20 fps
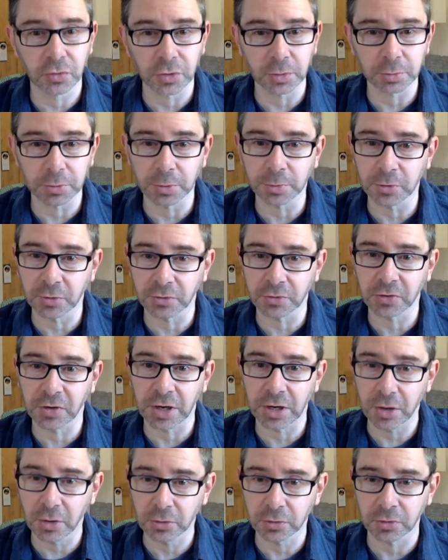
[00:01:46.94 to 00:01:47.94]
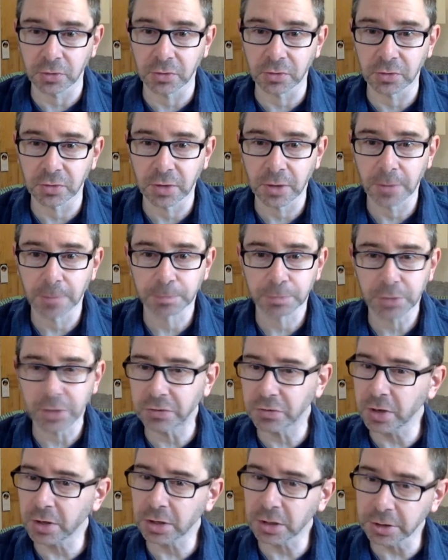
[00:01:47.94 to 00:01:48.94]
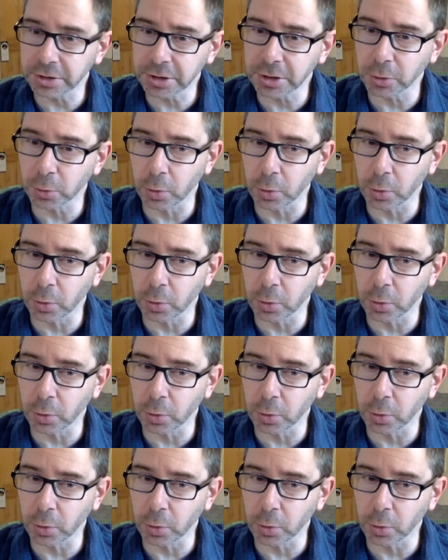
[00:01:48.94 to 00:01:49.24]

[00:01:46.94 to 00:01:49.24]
symptoms of psychosis, it's unclear